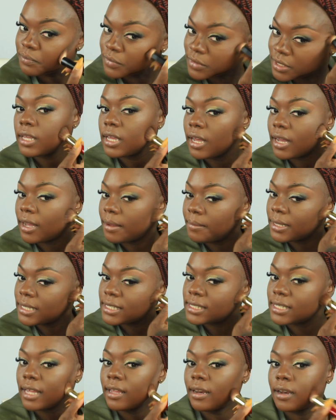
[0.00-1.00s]
Yeah, I'm
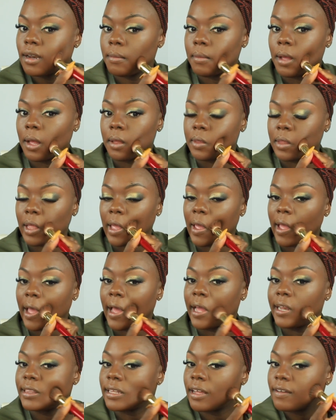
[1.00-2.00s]
excited about that.
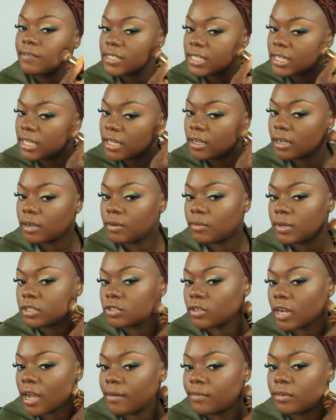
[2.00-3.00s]
I'd love to hear what
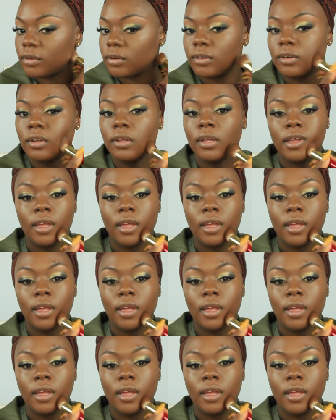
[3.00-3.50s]
travel